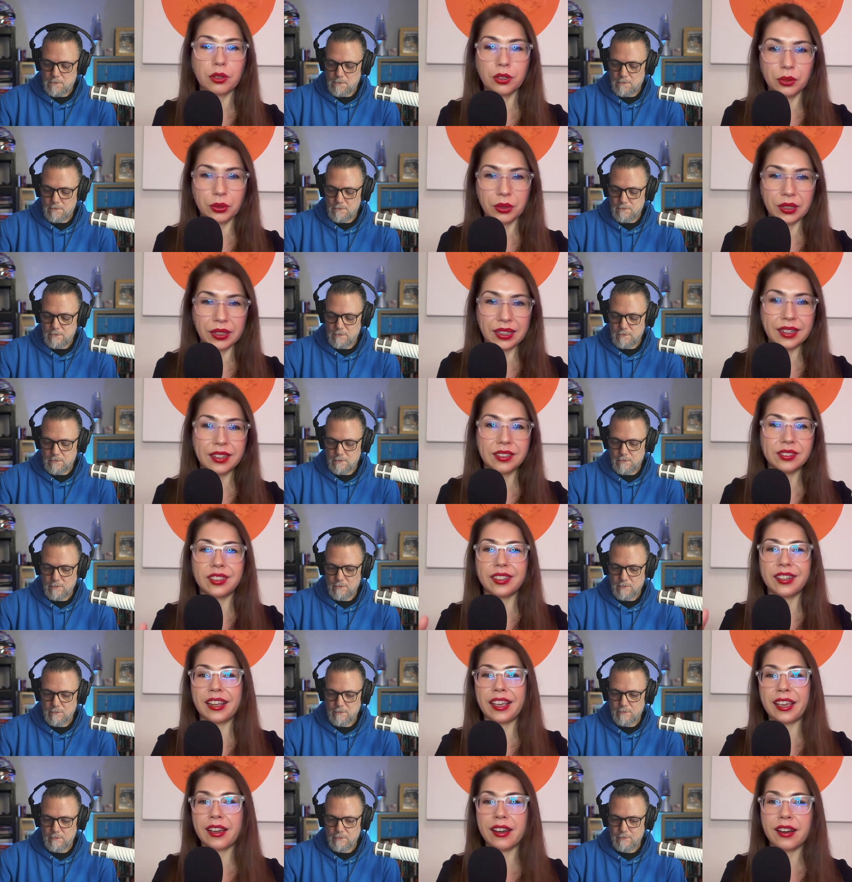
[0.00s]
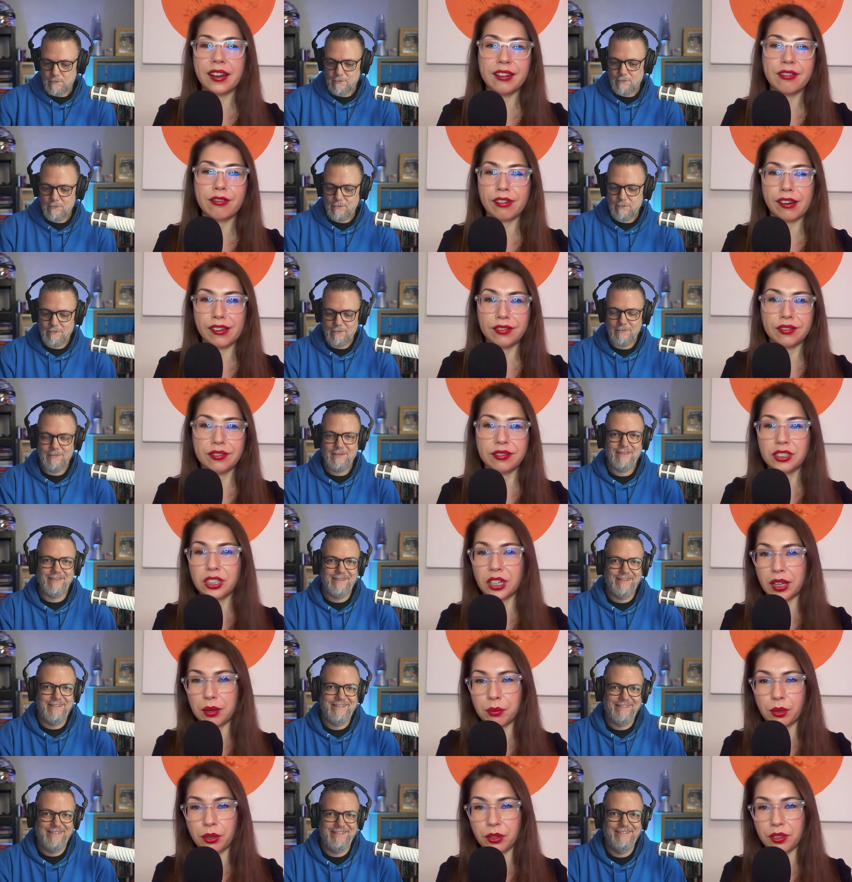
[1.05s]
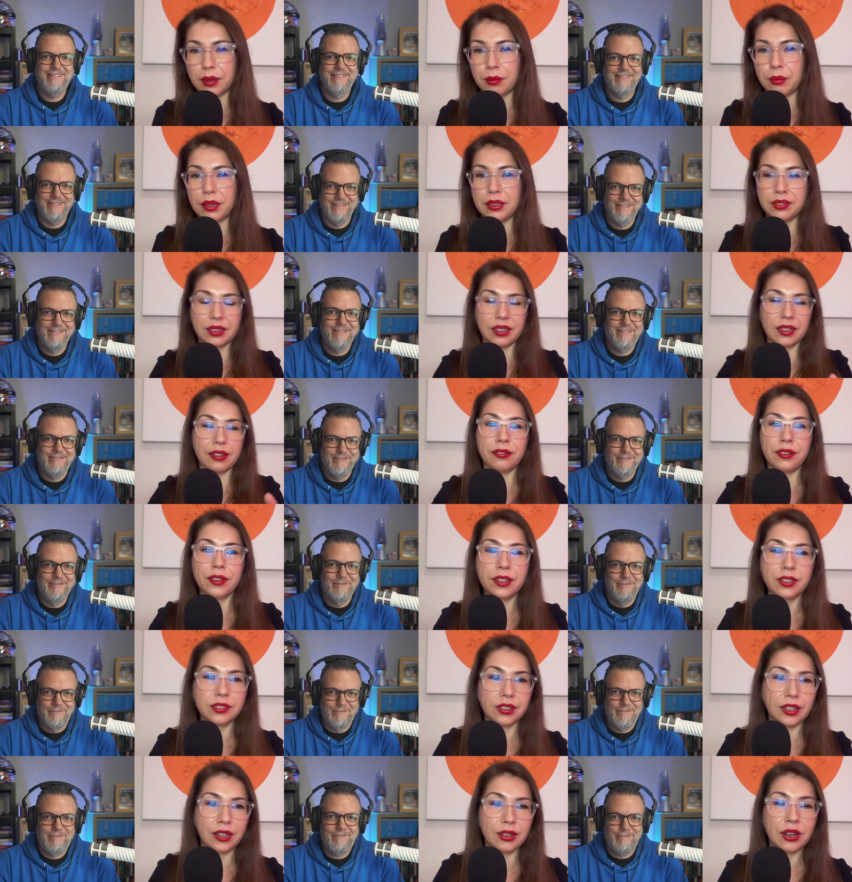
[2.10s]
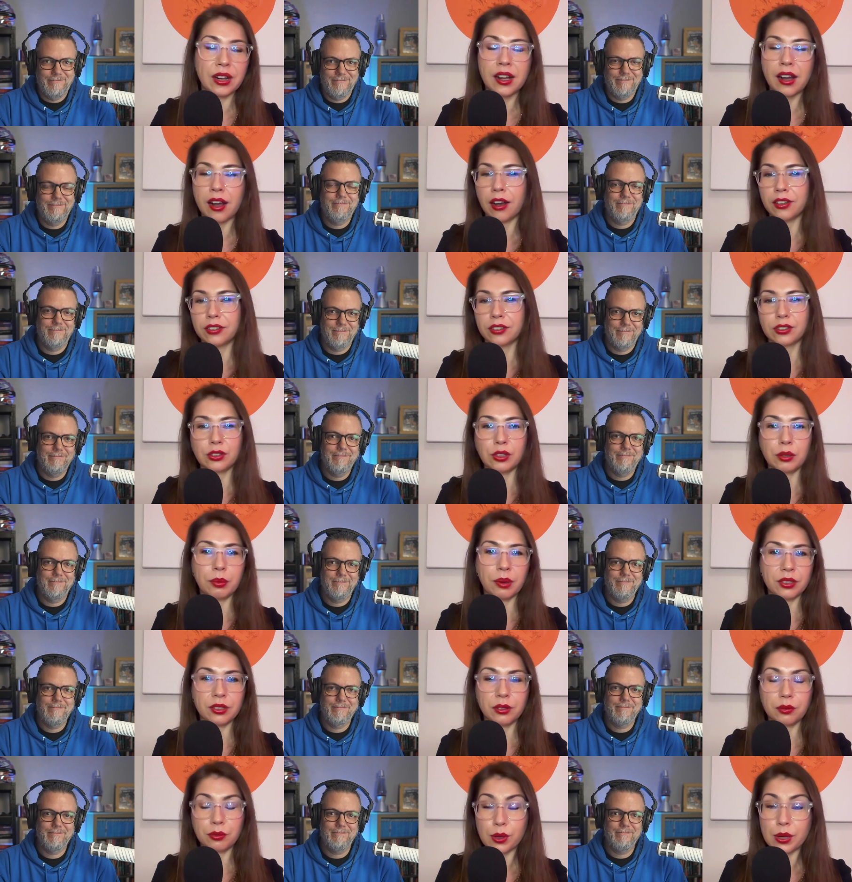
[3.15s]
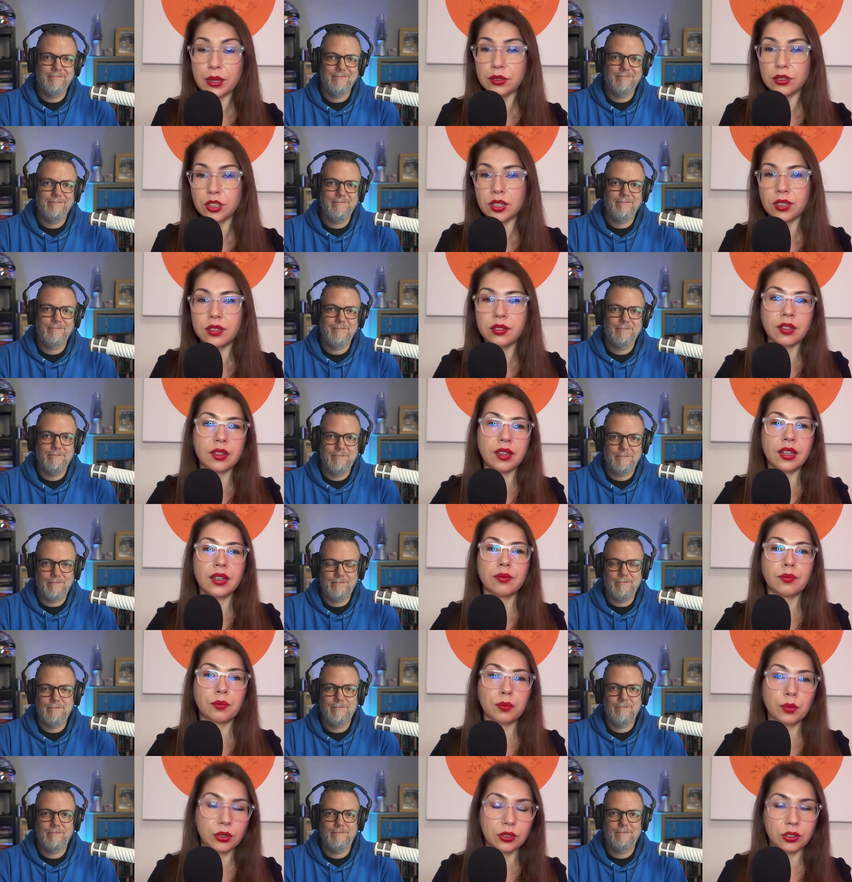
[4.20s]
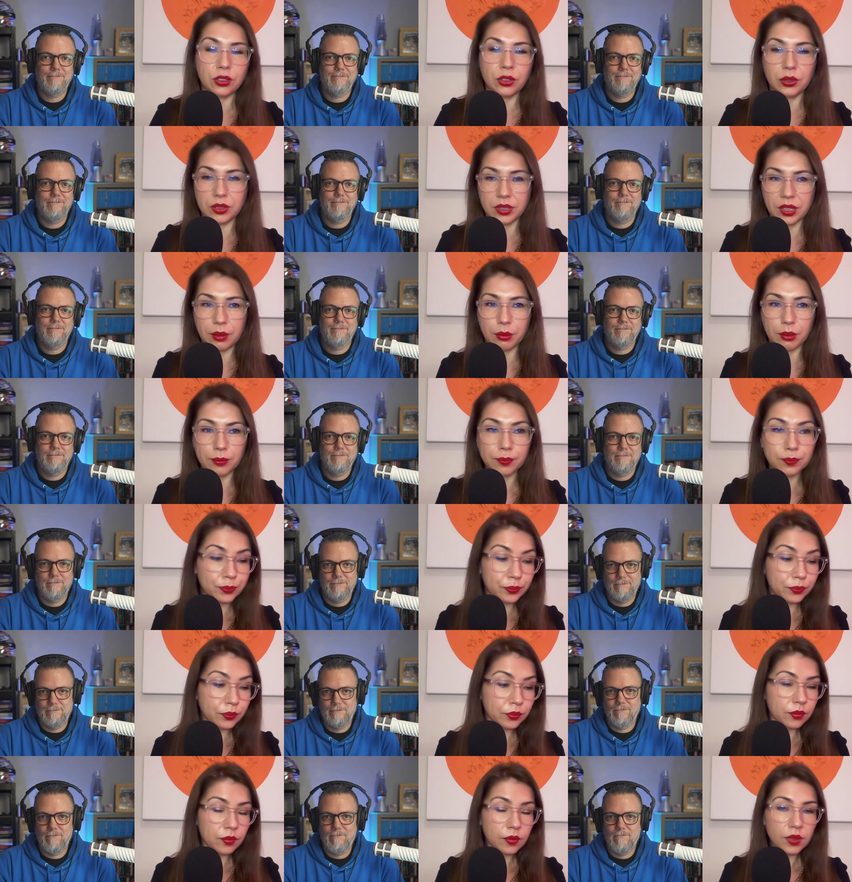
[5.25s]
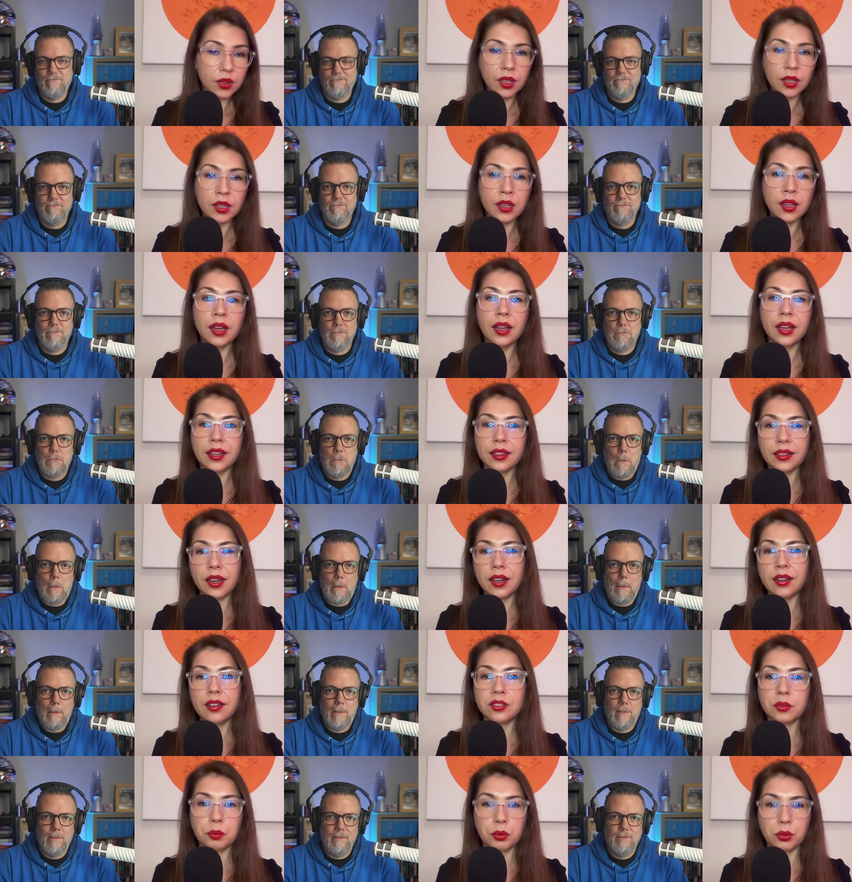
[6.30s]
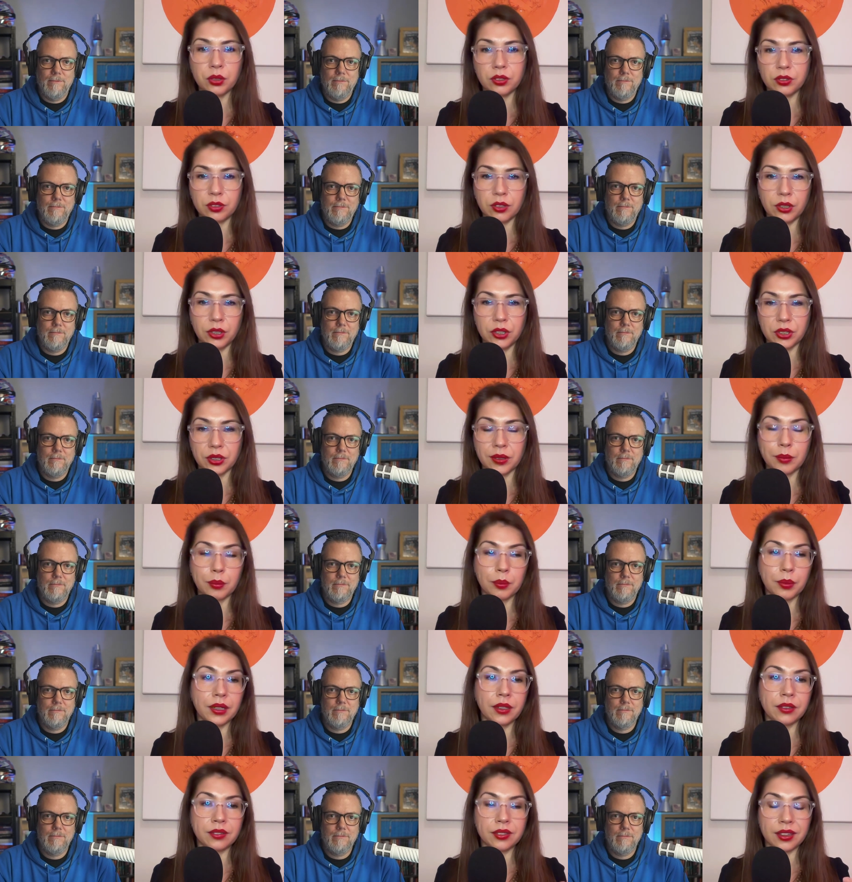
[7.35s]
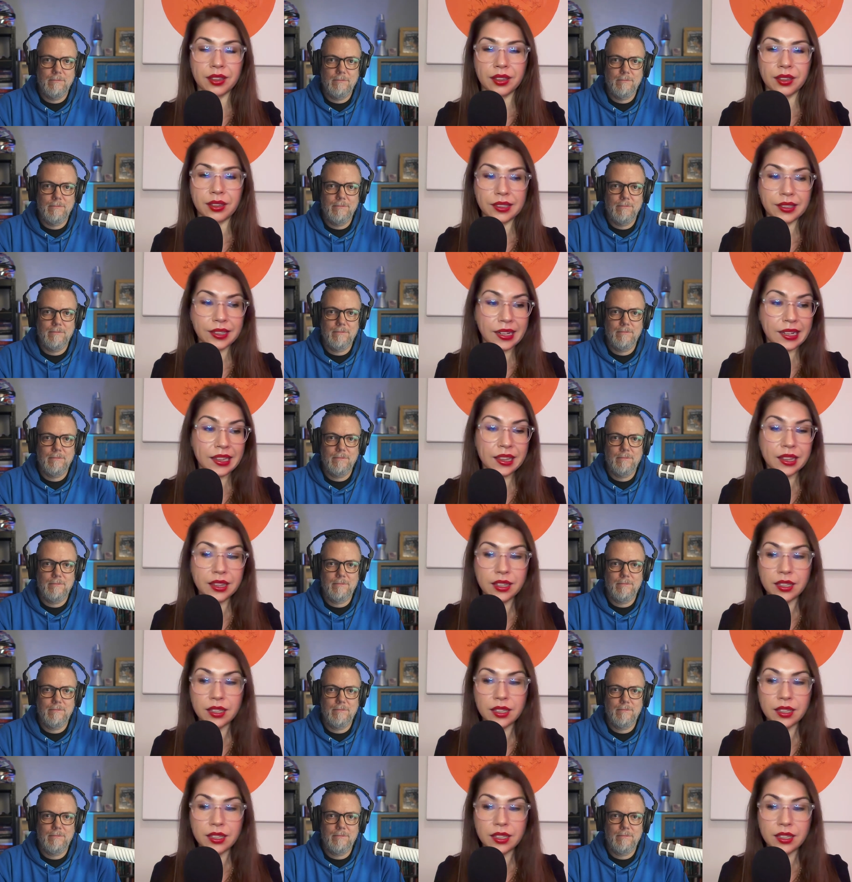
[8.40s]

Speaker 1: annoying. And it's an A I-ran chatbot that basically figures out, asks you a bunch of questions, and then books you your table. That is a point solution, because at, at